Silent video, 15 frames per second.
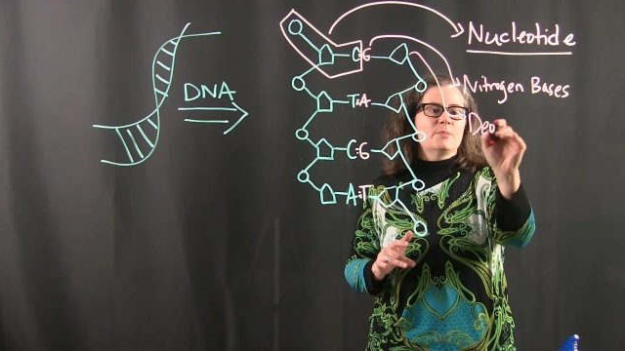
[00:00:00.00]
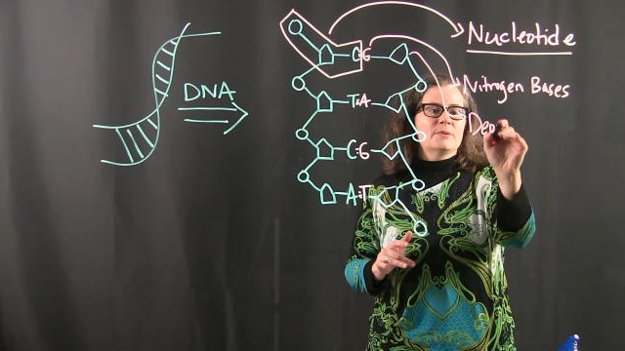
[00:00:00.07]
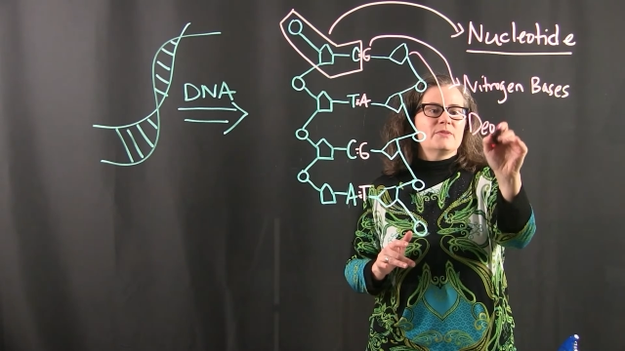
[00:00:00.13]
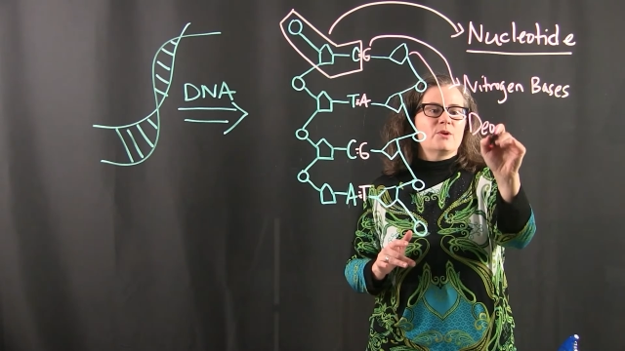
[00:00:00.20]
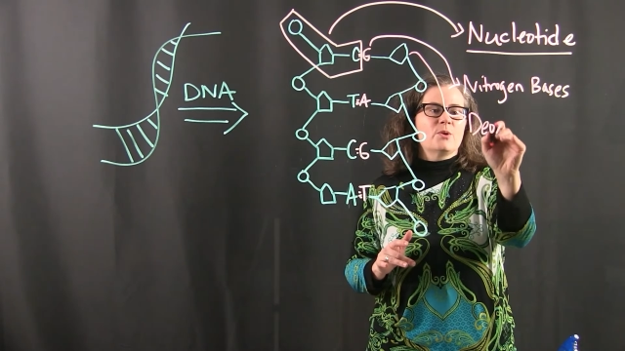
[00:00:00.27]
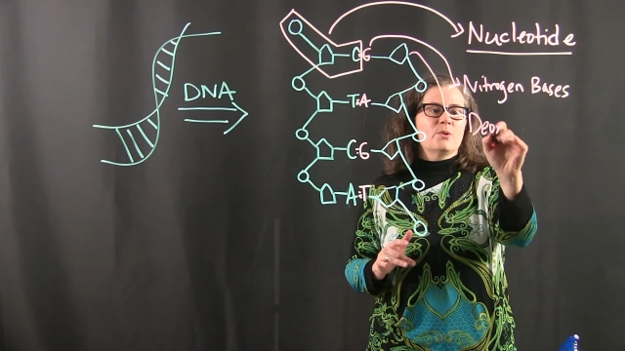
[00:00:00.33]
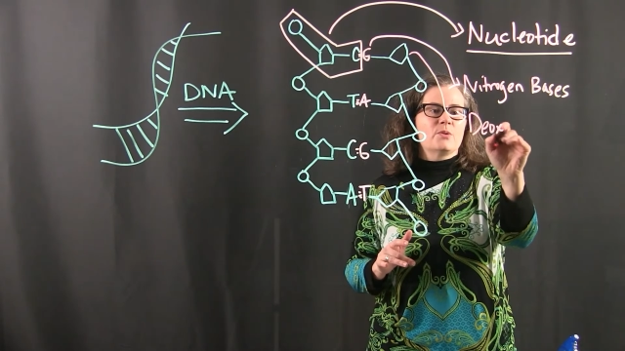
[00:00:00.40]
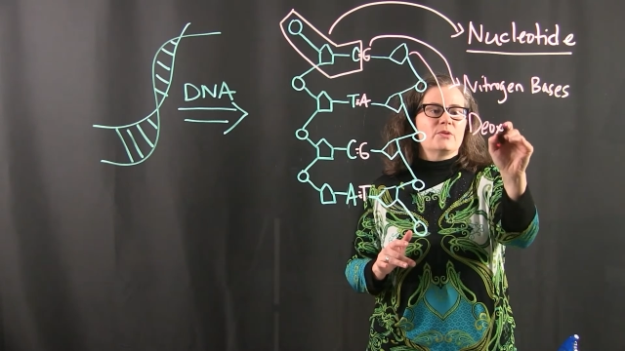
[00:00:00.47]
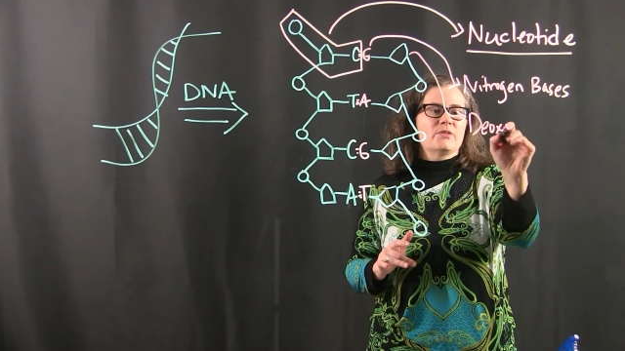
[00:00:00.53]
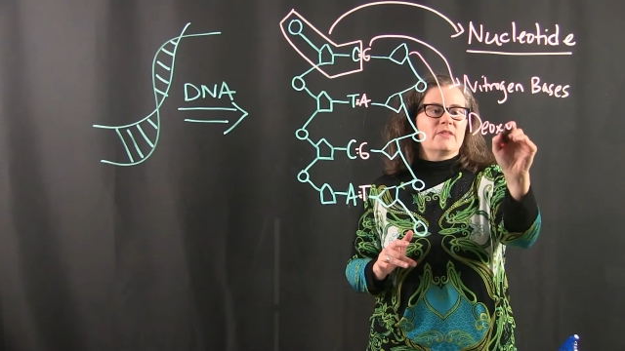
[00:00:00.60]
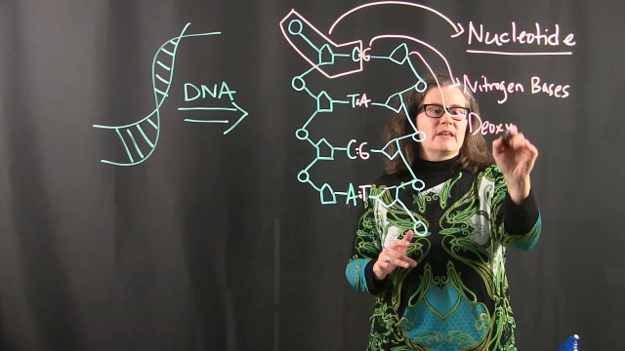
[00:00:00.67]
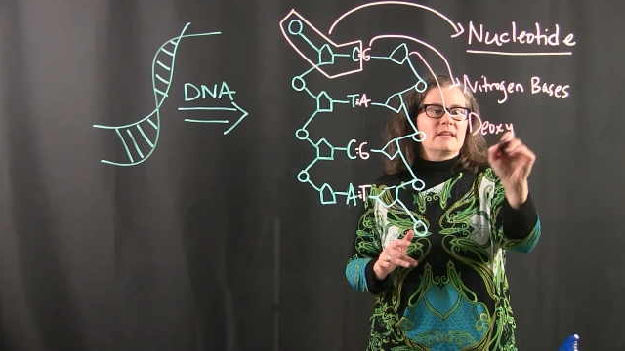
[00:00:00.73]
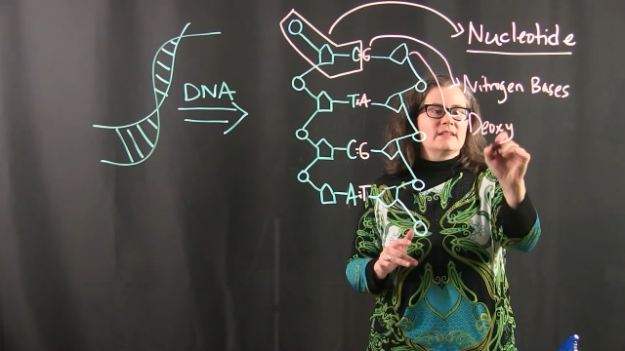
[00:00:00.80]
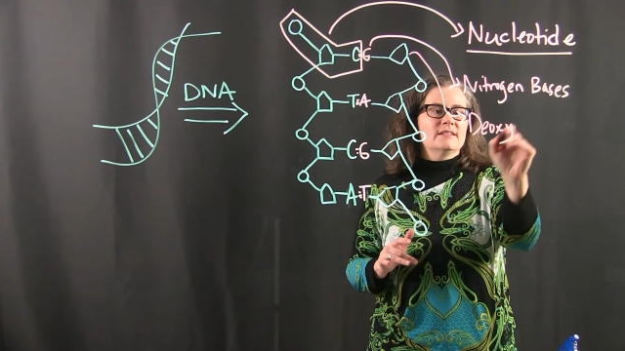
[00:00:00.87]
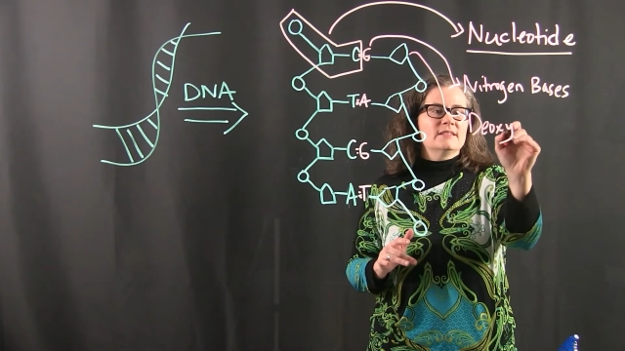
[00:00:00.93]
put the whole
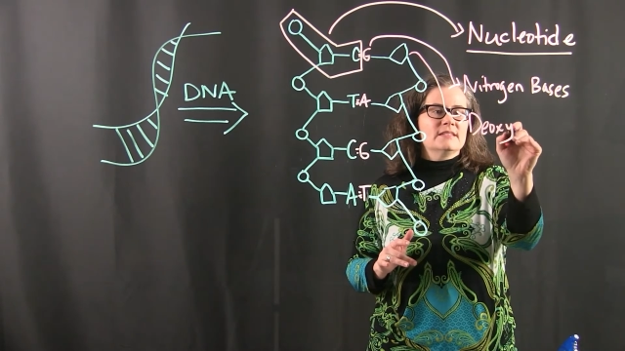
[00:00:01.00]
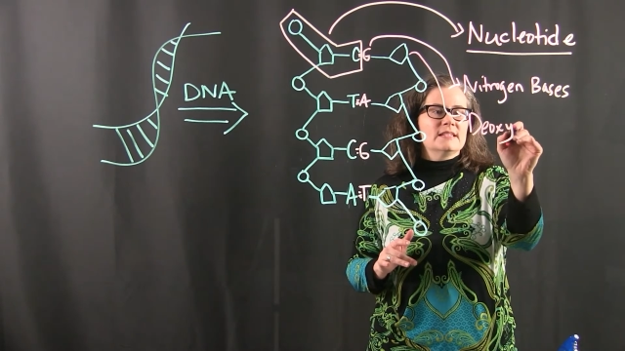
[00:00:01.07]
thing,